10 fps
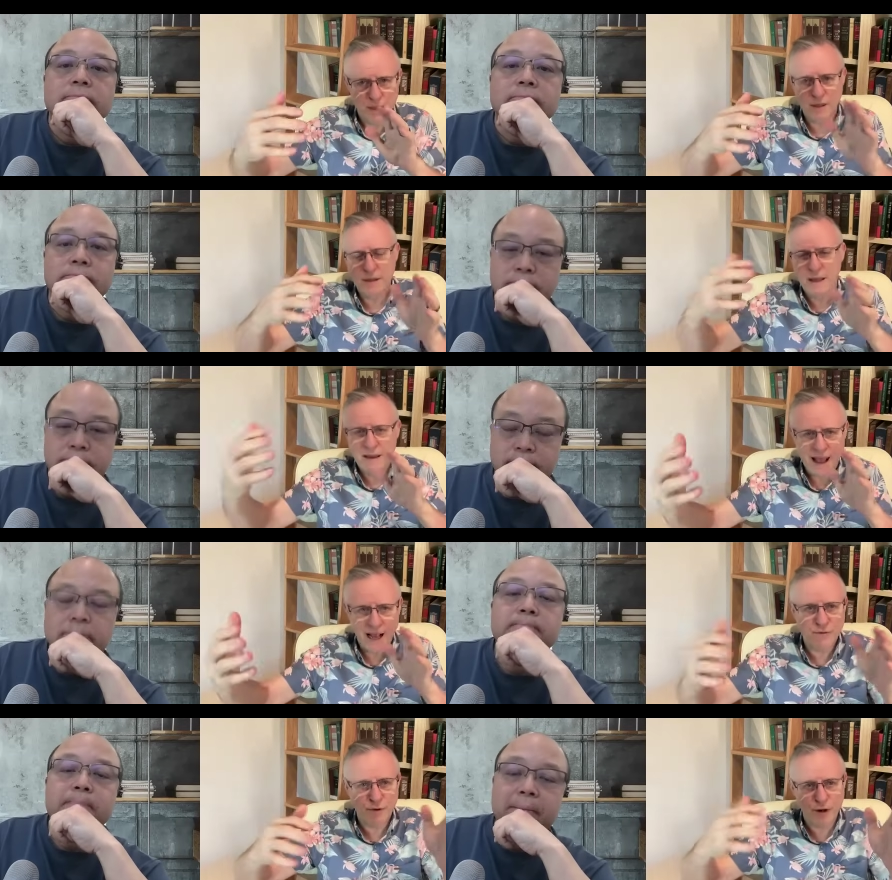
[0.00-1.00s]
Speaker 1: the
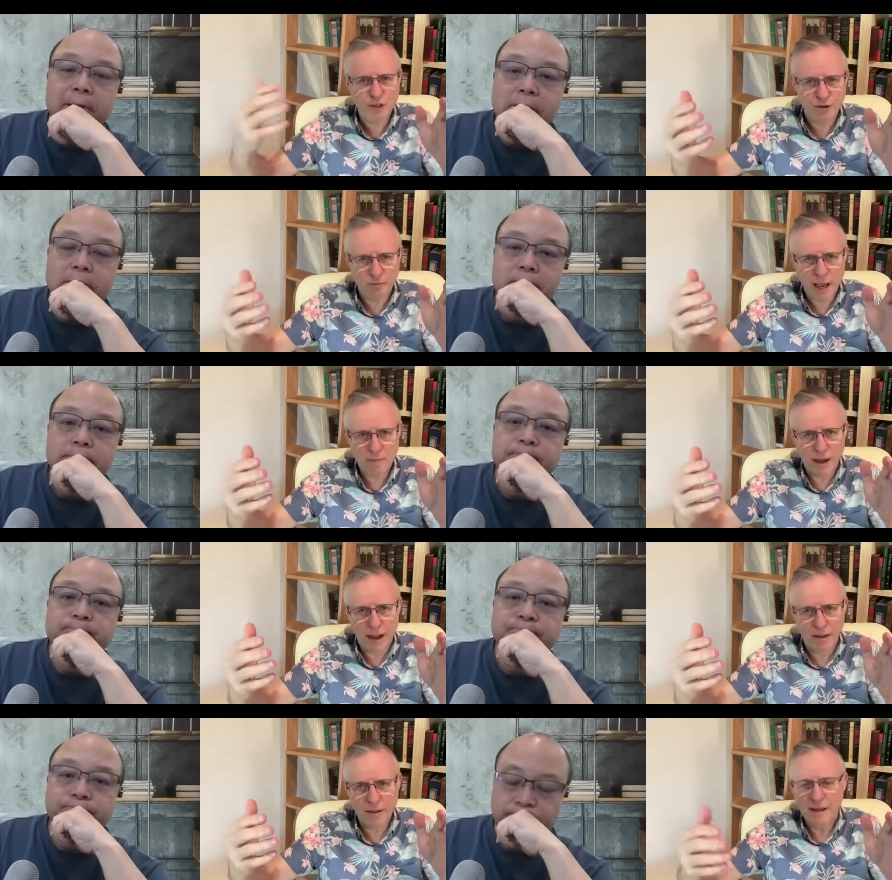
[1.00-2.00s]
X version of
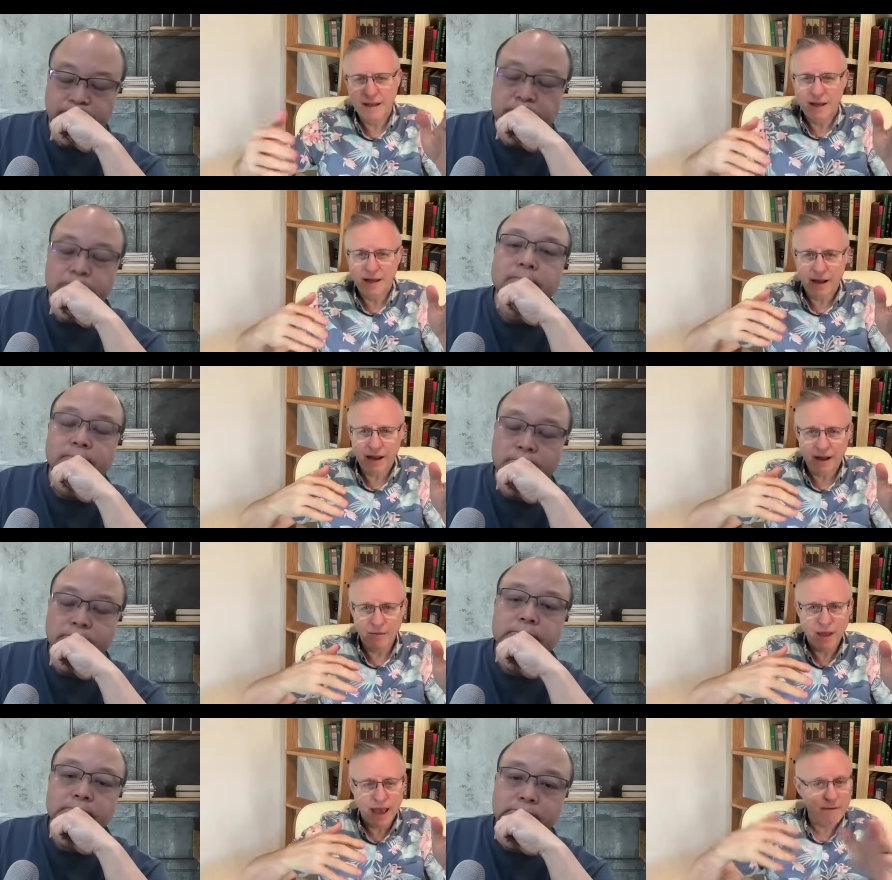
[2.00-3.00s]
PayPal,
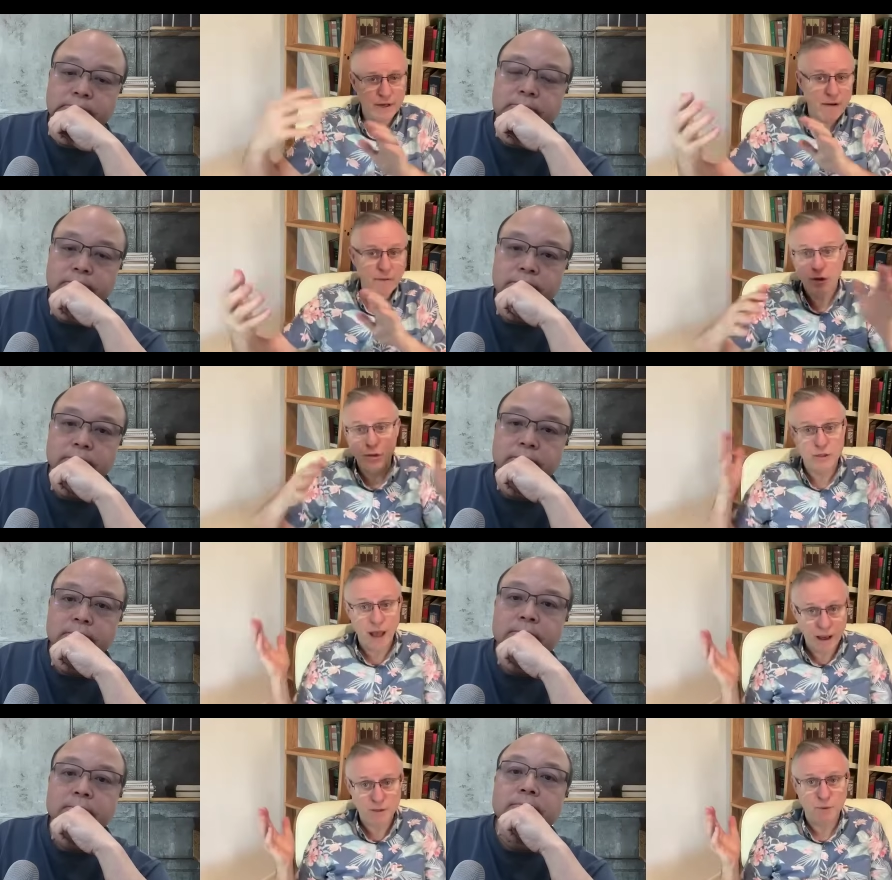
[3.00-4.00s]
uh, they haven't ever used
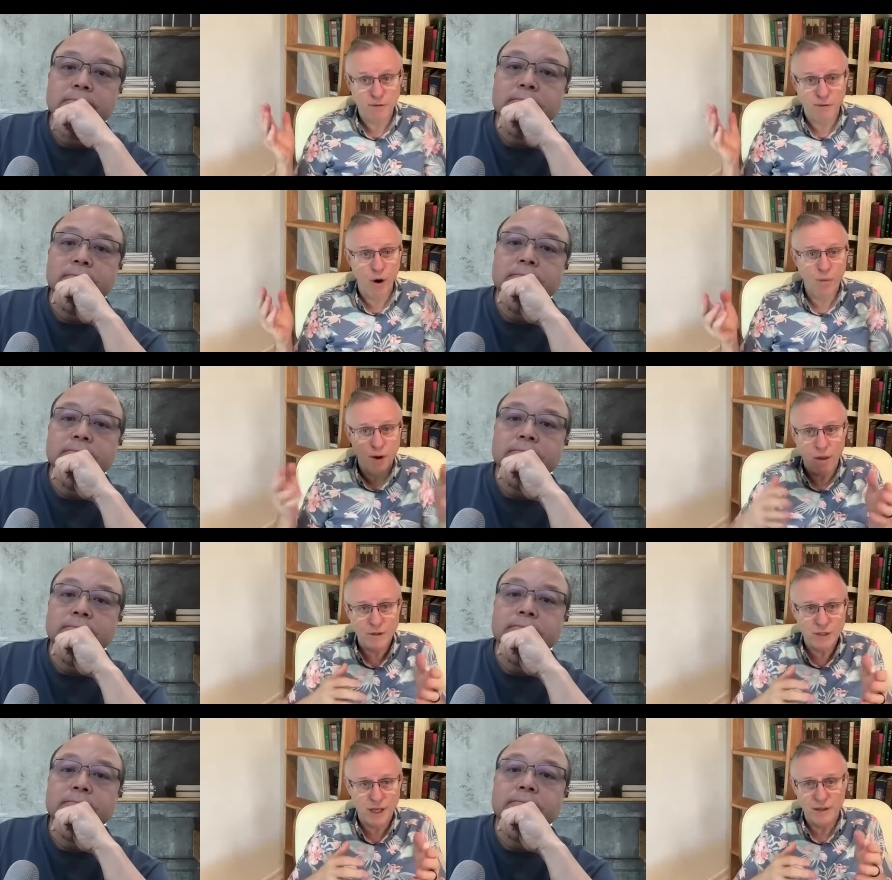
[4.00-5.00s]
X before, but all
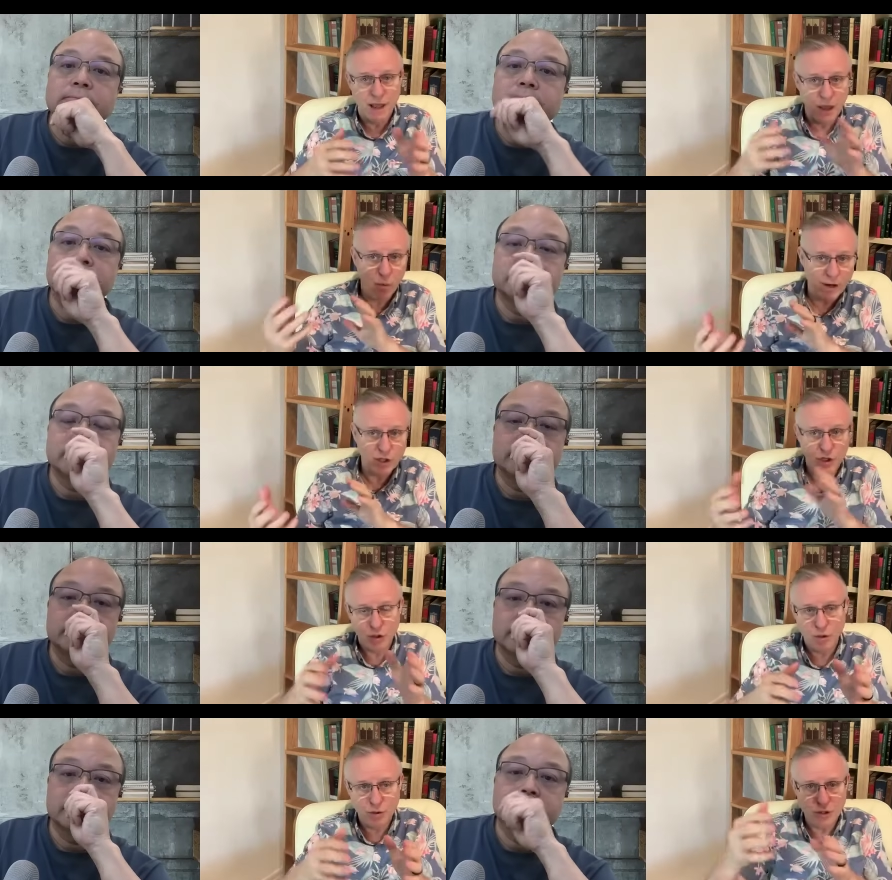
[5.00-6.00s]
of a sudden they want to
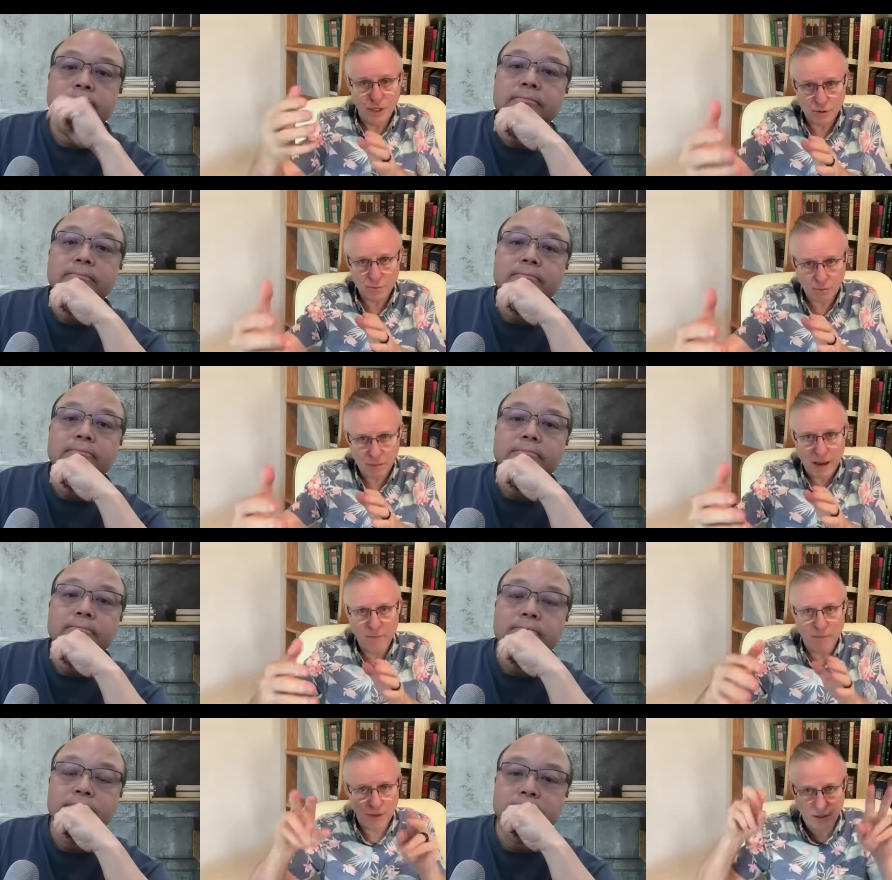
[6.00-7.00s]
use this
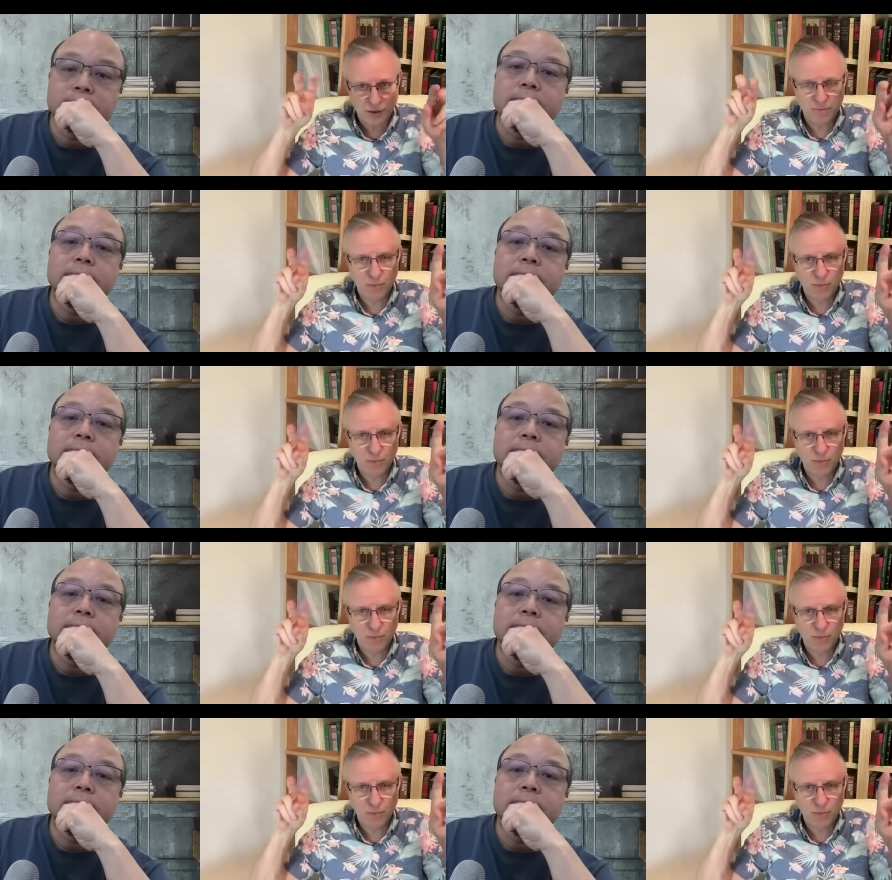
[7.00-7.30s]
pay this